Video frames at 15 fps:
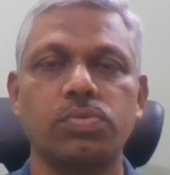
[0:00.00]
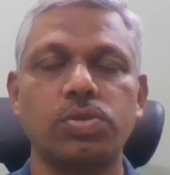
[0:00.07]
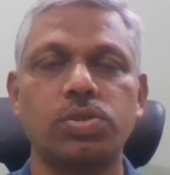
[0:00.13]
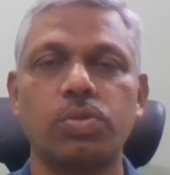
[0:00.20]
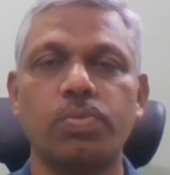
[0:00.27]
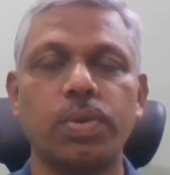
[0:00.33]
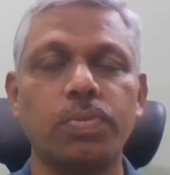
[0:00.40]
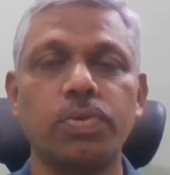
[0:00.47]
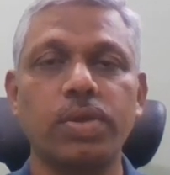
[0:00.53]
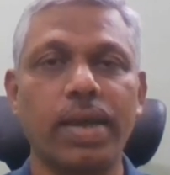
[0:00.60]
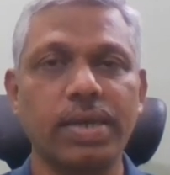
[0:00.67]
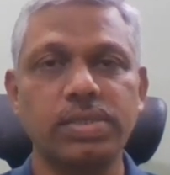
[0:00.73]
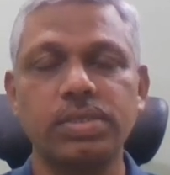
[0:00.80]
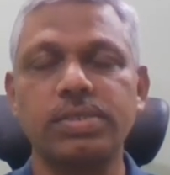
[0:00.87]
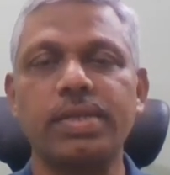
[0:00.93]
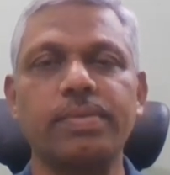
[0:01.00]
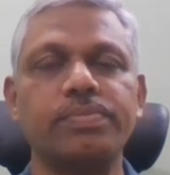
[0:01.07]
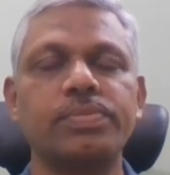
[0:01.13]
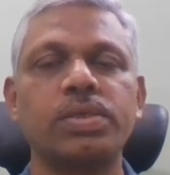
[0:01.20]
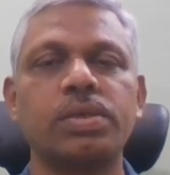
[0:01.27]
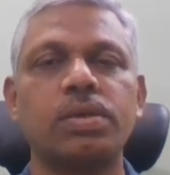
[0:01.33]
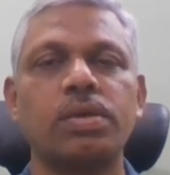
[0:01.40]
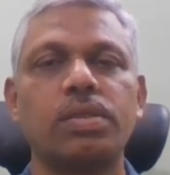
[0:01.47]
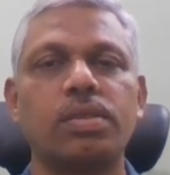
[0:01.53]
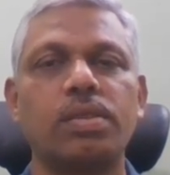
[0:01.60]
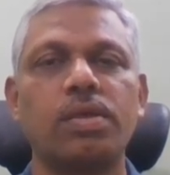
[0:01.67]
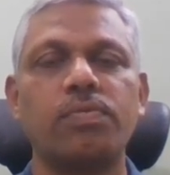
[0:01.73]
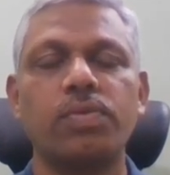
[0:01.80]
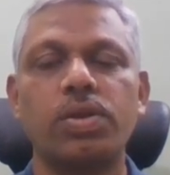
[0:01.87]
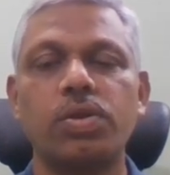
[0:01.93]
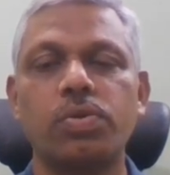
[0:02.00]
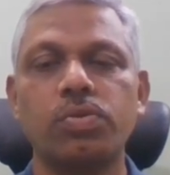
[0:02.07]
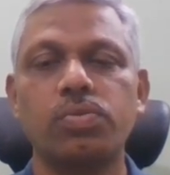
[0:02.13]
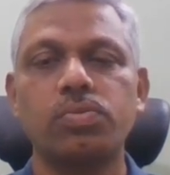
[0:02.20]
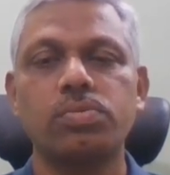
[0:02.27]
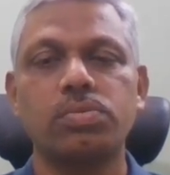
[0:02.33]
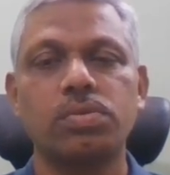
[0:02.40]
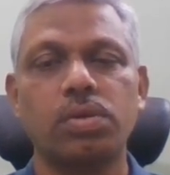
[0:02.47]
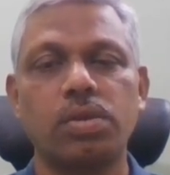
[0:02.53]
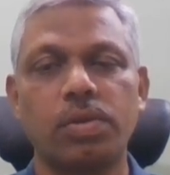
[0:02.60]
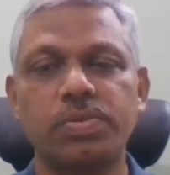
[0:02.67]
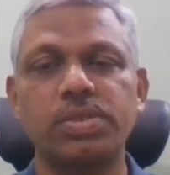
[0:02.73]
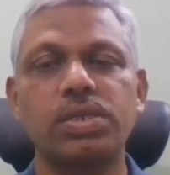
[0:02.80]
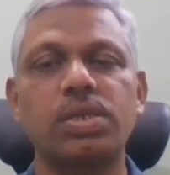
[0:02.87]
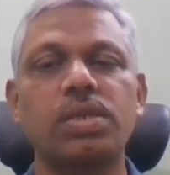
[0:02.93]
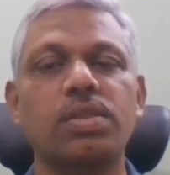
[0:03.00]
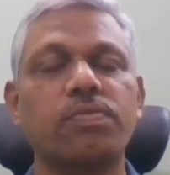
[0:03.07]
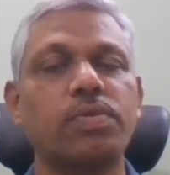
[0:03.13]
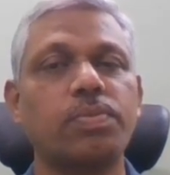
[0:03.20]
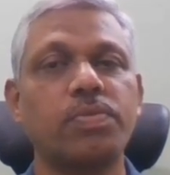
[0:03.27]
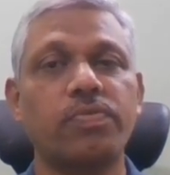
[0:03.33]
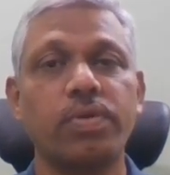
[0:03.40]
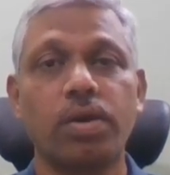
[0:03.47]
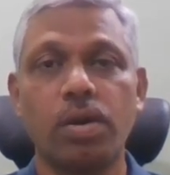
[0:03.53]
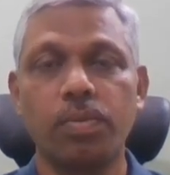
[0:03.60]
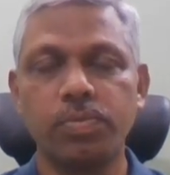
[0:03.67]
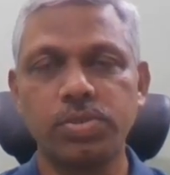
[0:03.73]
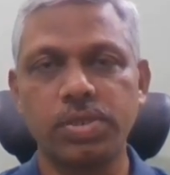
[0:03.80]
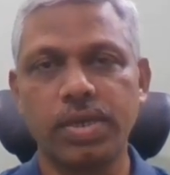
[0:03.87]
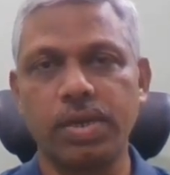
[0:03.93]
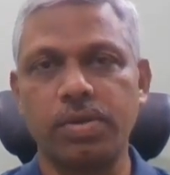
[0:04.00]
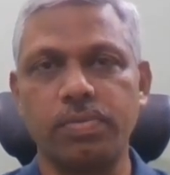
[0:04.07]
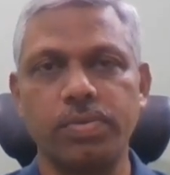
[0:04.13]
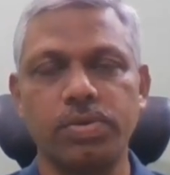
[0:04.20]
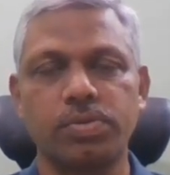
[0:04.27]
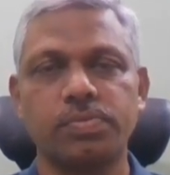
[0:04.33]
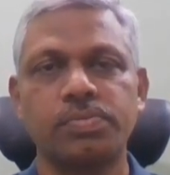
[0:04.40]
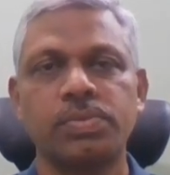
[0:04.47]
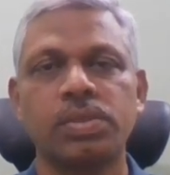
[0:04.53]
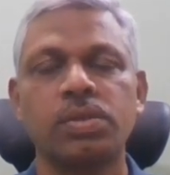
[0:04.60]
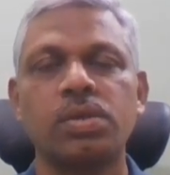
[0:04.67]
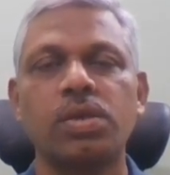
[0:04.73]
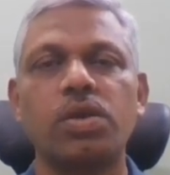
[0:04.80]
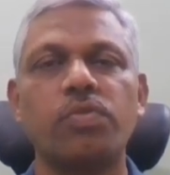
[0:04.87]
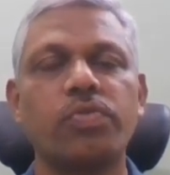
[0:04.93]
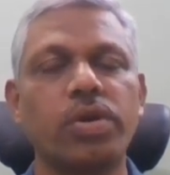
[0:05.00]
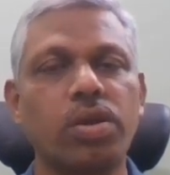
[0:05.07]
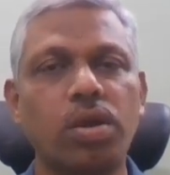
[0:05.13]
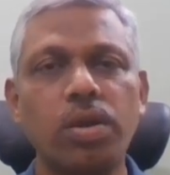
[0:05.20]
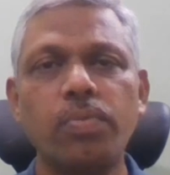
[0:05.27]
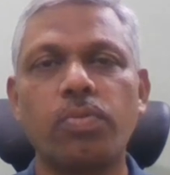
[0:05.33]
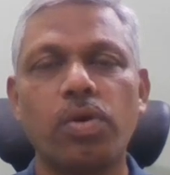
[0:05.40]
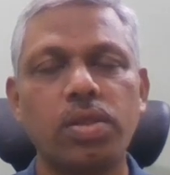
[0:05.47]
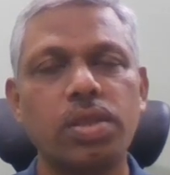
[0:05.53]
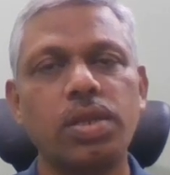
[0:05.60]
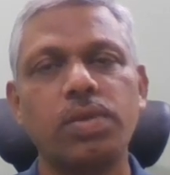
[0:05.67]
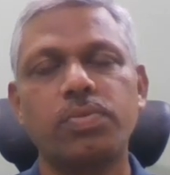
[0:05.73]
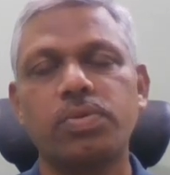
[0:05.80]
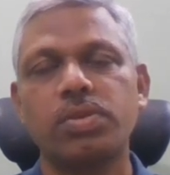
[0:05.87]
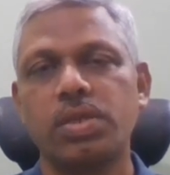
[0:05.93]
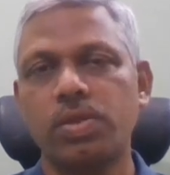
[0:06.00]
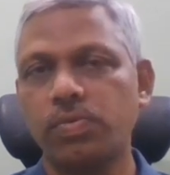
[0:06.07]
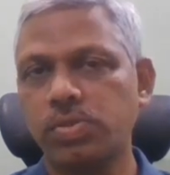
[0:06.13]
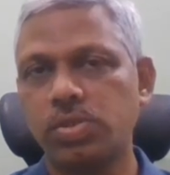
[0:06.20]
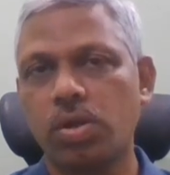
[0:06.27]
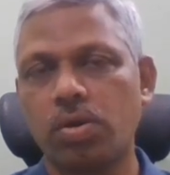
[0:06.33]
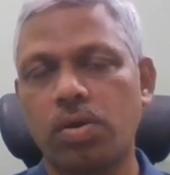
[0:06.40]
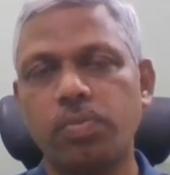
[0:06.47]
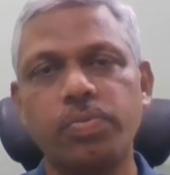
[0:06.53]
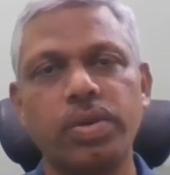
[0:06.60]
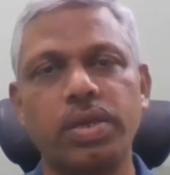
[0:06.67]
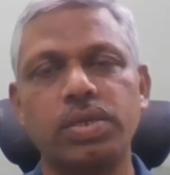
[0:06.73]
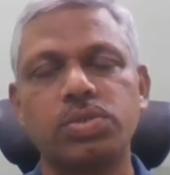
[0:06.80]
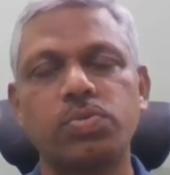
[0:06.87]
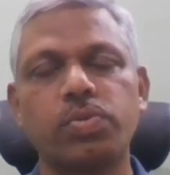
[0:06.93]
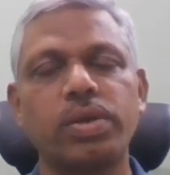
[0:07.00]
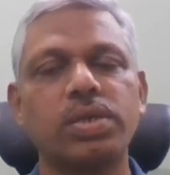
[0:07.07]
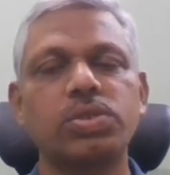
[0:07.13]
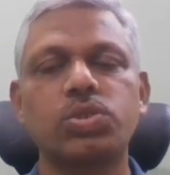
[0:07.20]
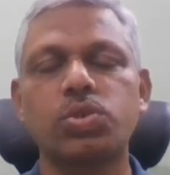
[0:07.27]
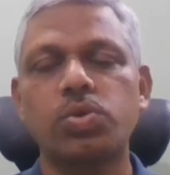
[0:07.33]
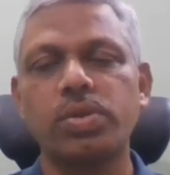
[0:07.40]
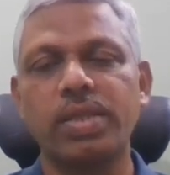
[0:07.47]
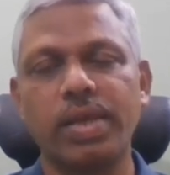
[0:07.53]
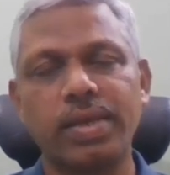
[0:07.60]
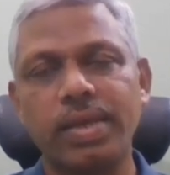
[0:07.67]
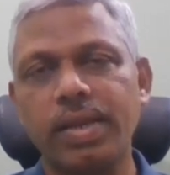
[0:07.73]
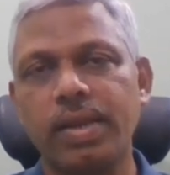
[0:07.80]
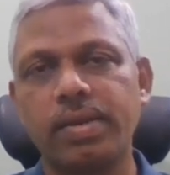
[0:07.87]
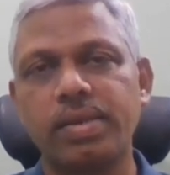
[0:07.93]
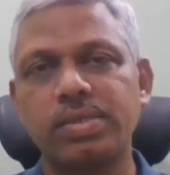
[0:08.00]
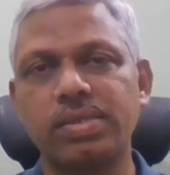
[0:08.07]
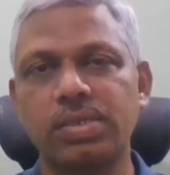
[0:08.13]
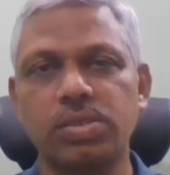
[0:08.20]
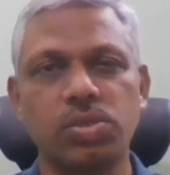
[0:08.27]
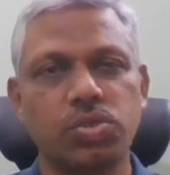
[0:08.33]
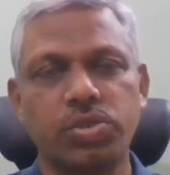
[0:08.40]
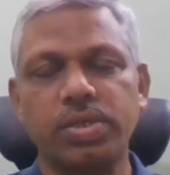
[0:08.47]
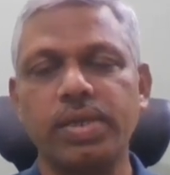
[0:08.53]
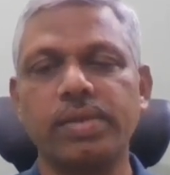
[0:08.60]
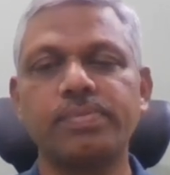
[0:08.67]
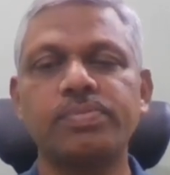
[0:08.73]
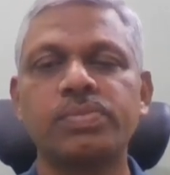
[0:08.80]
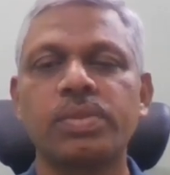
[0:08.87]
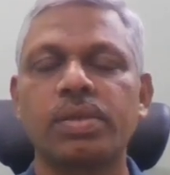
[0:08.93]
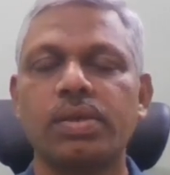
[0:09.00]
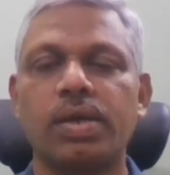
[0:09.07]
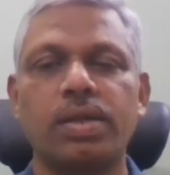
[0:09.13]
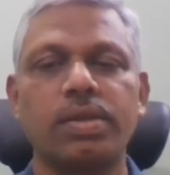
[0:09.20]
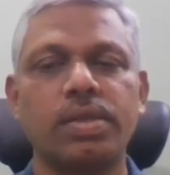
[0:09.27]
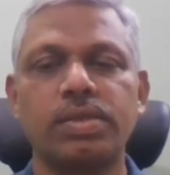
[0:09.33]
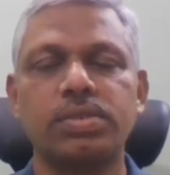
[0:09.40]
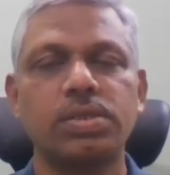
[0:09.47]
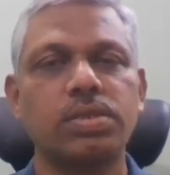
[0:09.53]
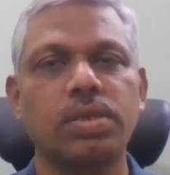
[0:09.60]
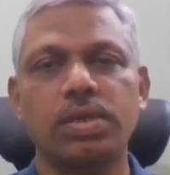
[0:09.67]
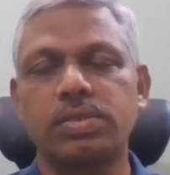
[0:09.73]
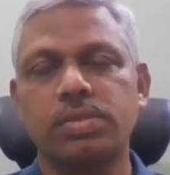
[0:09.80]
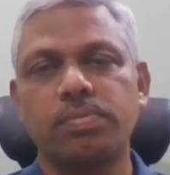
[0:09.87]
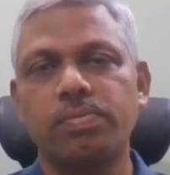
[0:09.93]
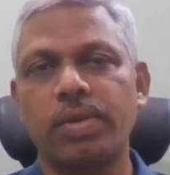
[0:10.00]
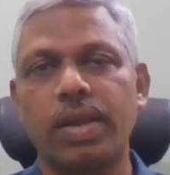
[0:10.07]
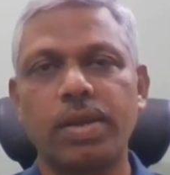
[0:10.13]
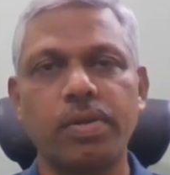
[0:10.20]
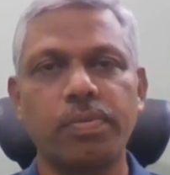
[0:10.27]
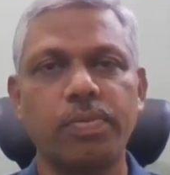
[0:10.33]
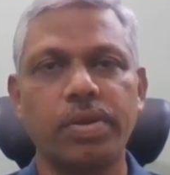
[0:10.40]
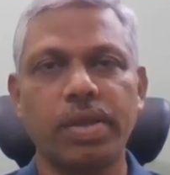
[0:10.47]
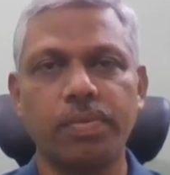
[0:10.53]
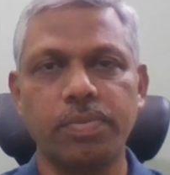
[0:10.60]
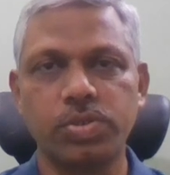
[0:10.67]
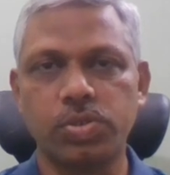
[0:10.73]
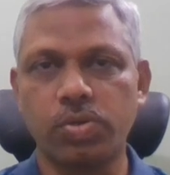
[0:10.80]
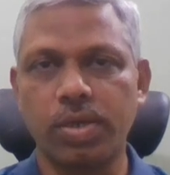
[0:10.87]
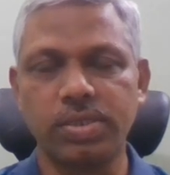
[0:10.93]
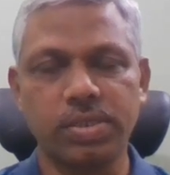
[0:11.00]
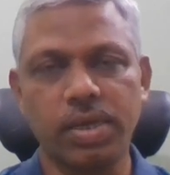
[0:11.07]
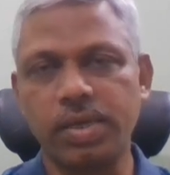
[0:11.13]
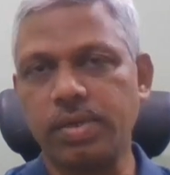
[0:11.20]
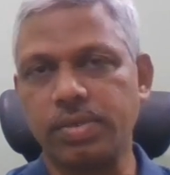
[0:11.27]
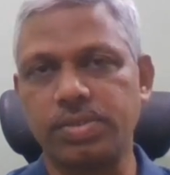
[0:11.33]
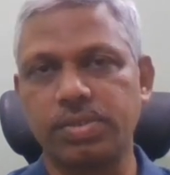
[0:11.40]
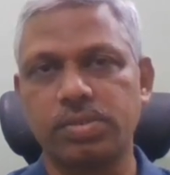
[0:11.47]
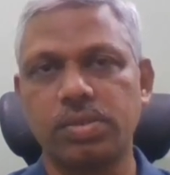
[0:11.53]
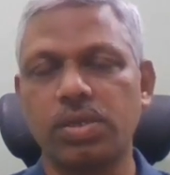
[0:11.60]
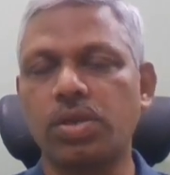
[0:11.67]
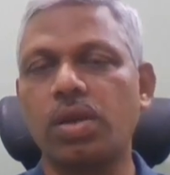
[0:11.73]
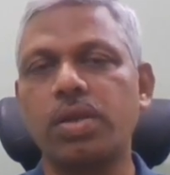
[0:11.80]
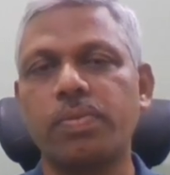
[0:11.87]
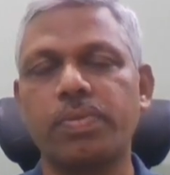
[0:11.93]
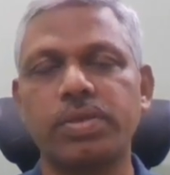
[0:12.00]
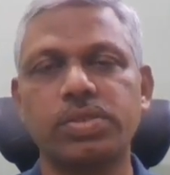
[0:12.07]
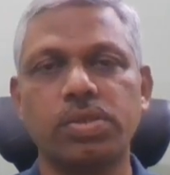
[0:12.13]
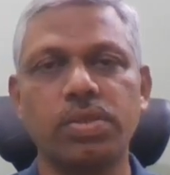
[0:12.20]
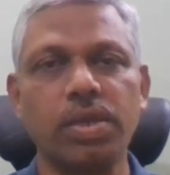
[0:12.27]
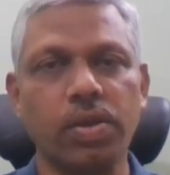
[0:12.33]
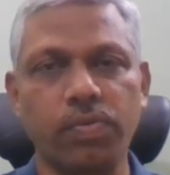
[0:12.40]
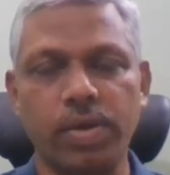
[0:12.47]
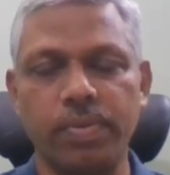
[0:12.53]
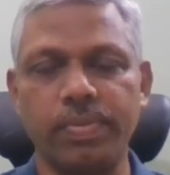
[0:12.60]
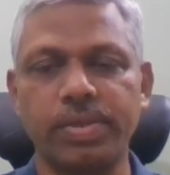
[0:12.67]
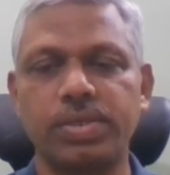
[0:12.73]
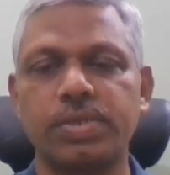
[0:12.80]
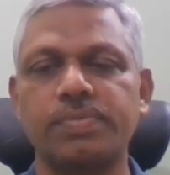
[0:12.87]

should be able to access them, then we need to represent it in the form of a composite attribute. If we are not bothered about the individual components, we can store the entire address as a string, and that's it. A simple attribute can be stored as an address. It all depends on the requirement.